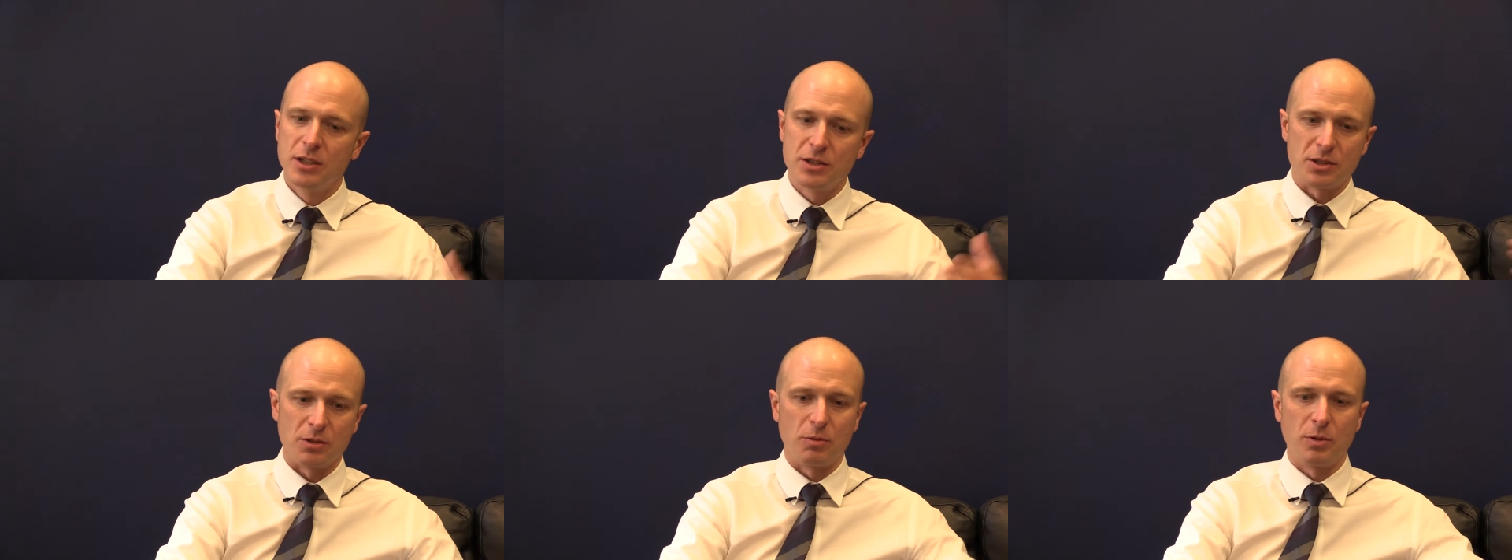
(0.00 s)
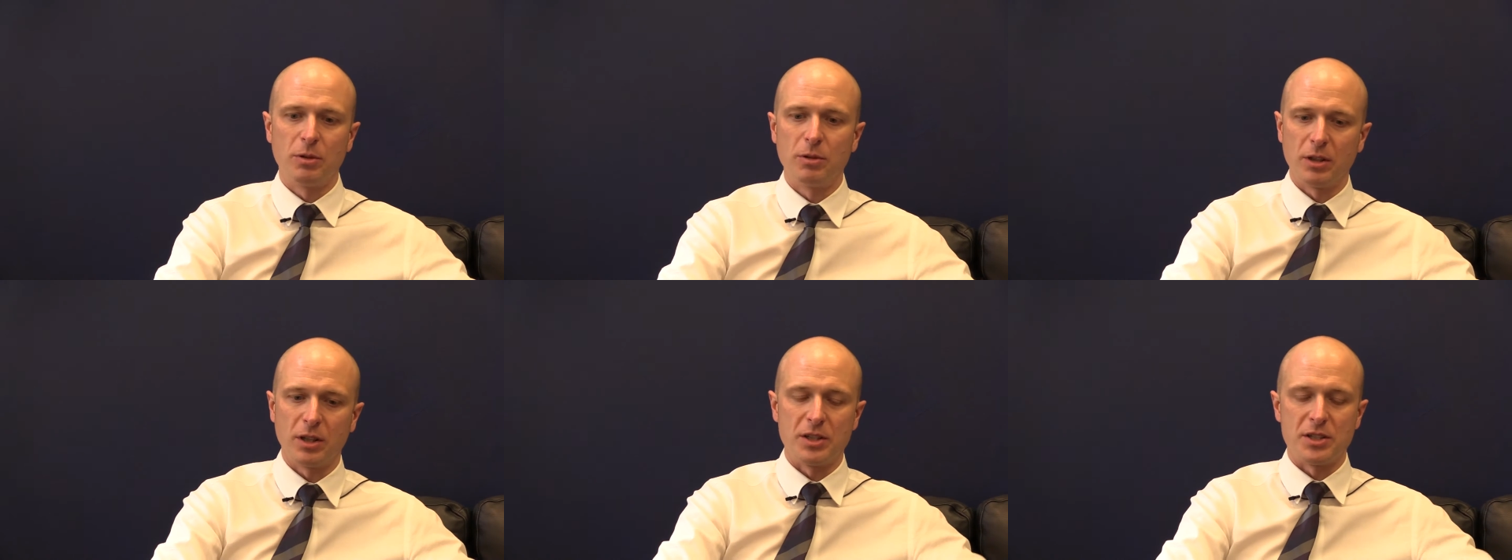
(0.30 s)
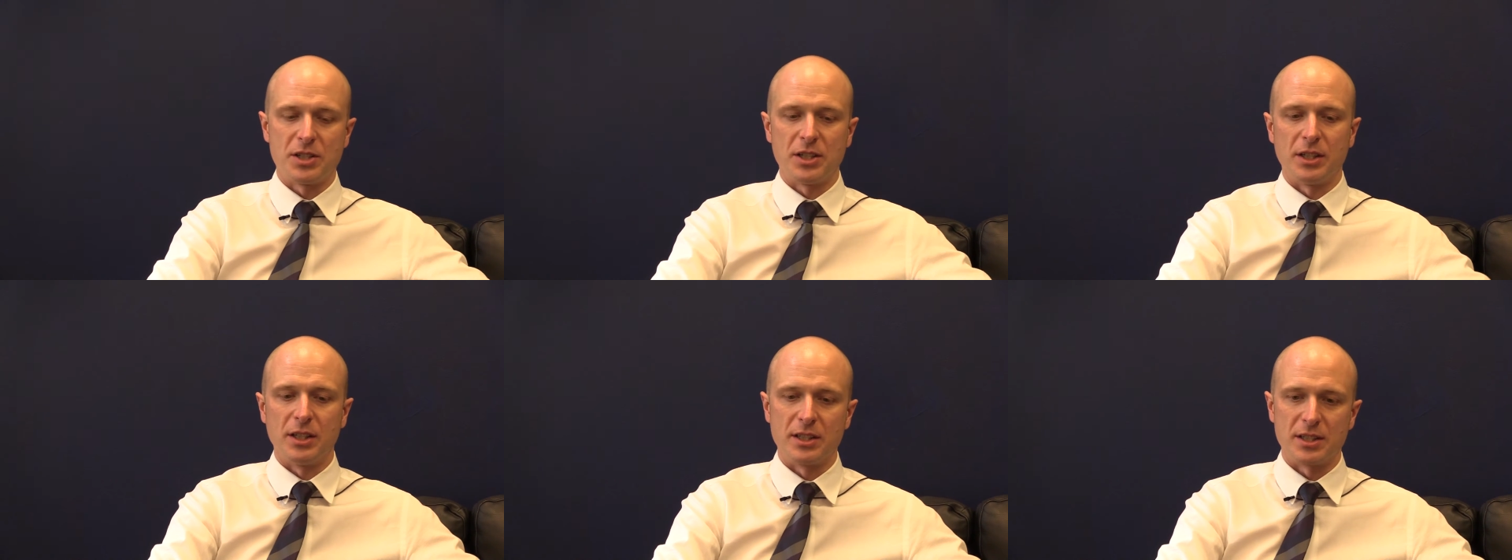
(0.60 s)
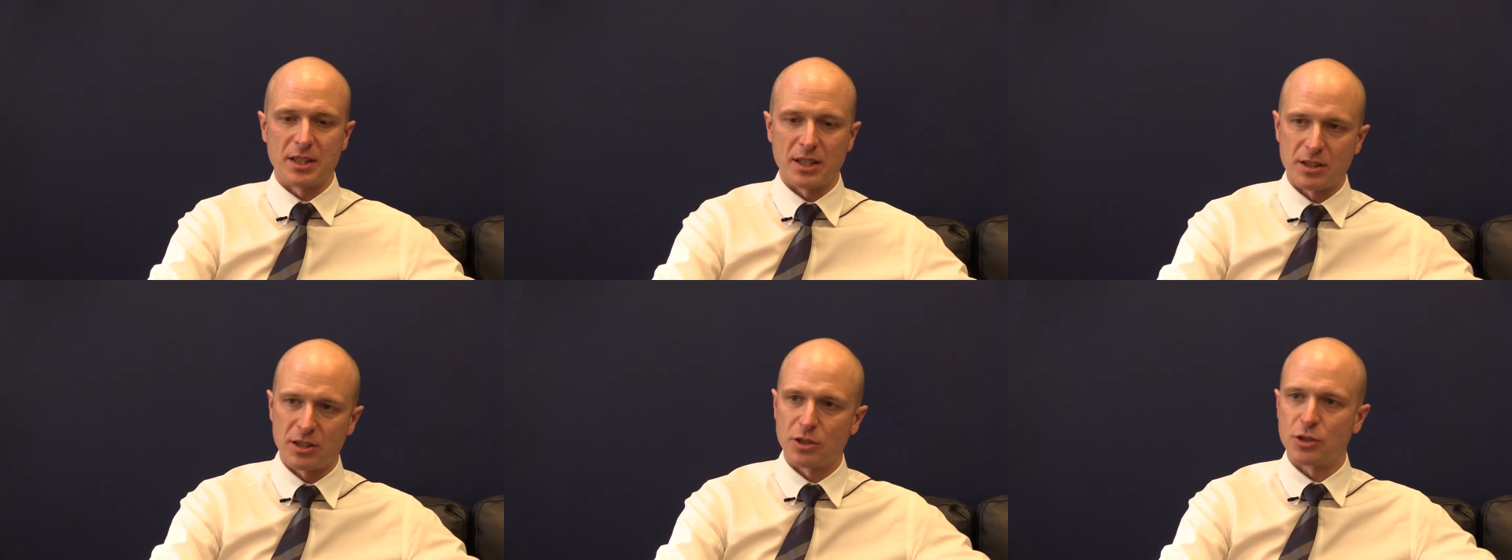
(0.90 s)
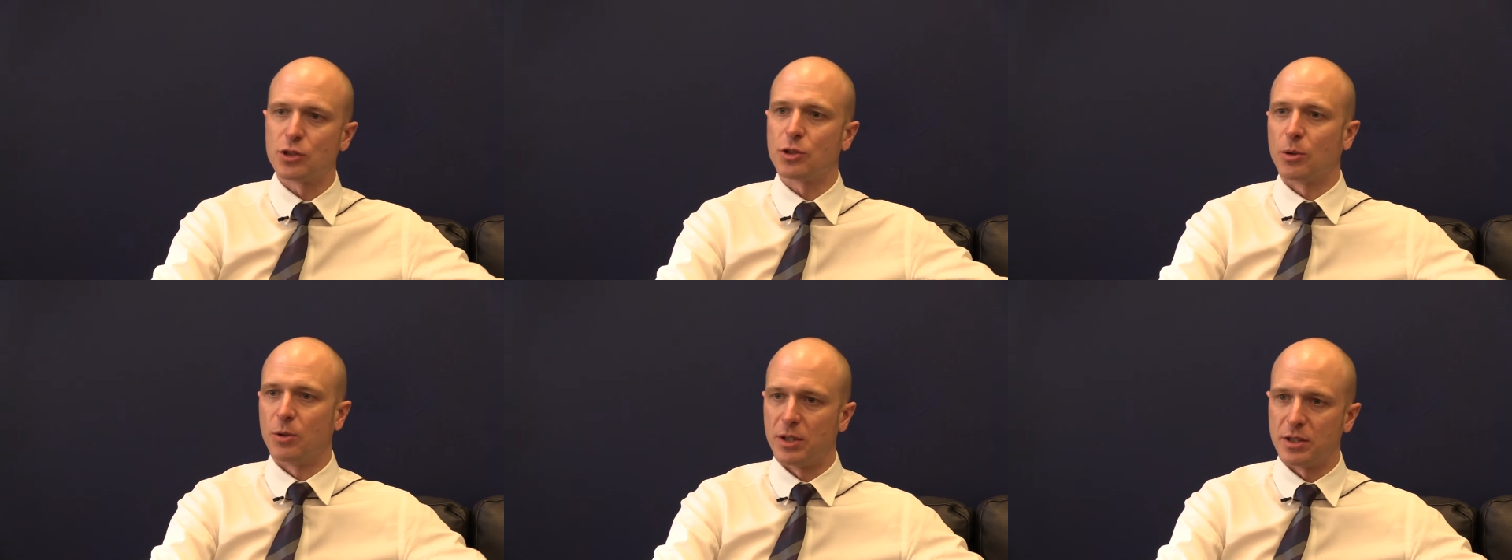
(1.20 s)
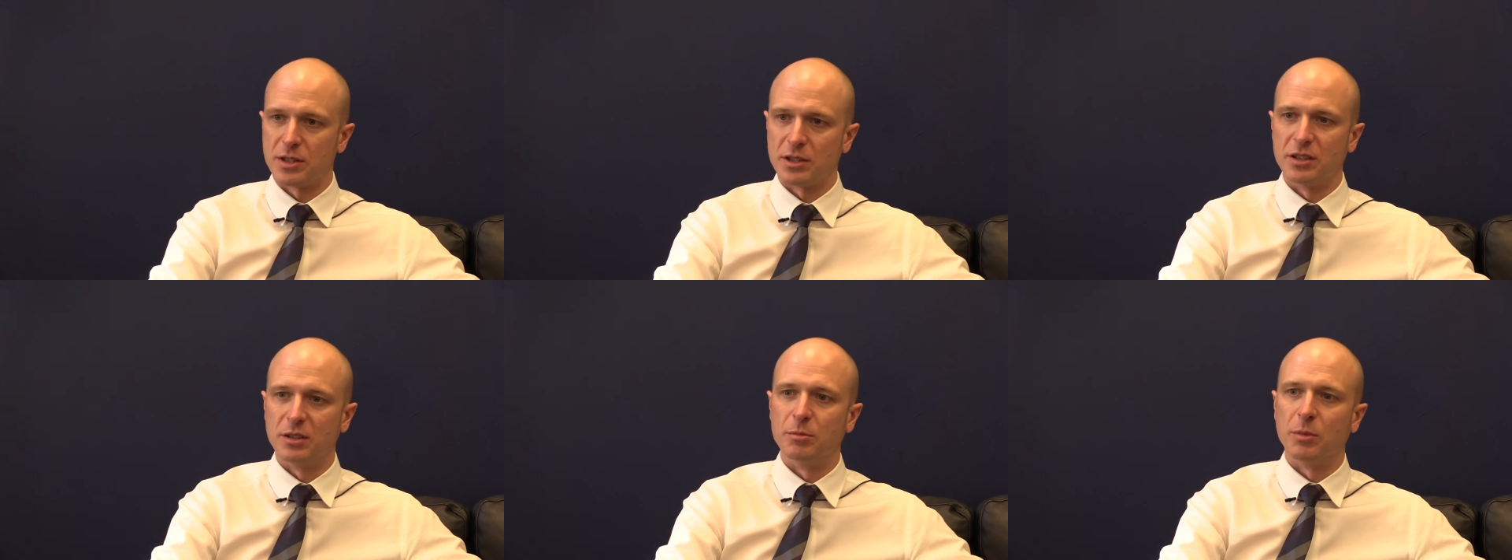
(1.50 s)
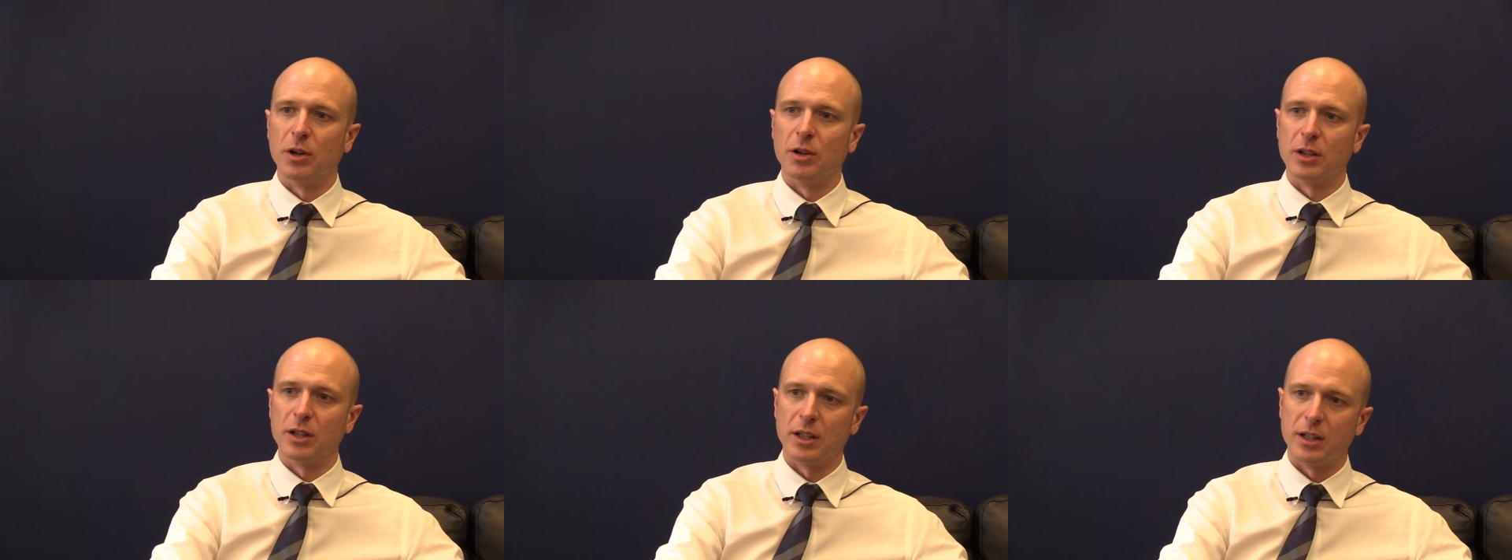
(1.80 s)
So we really see this as a choice in the
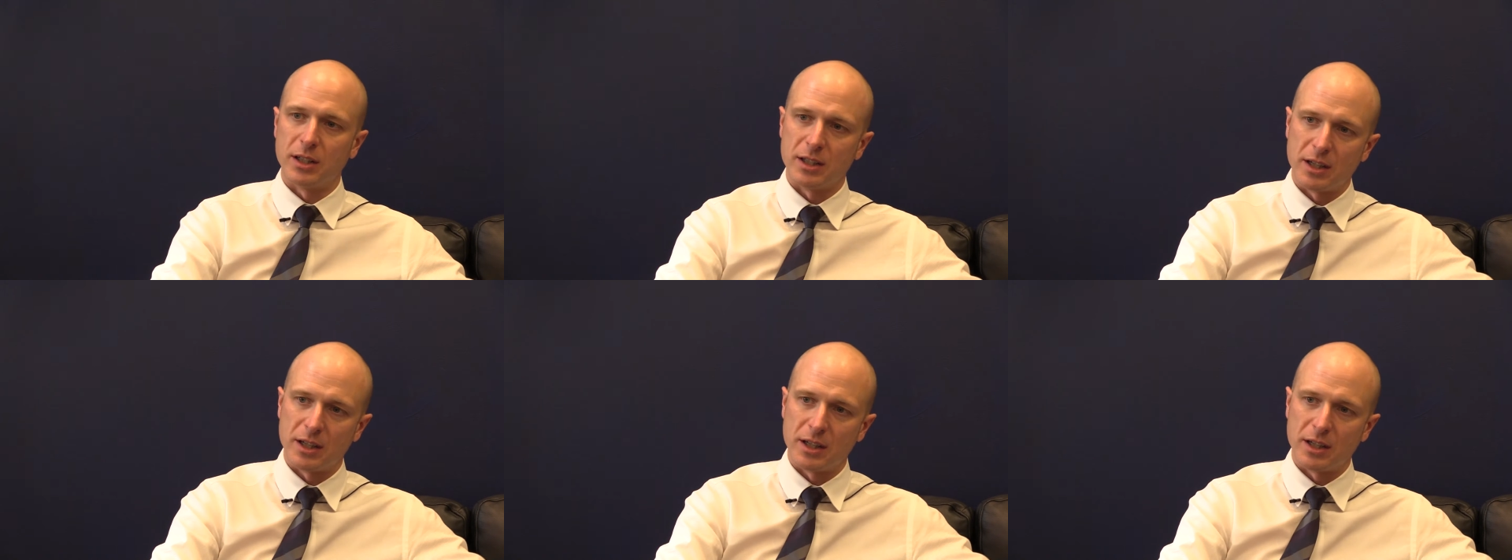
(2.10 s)
market,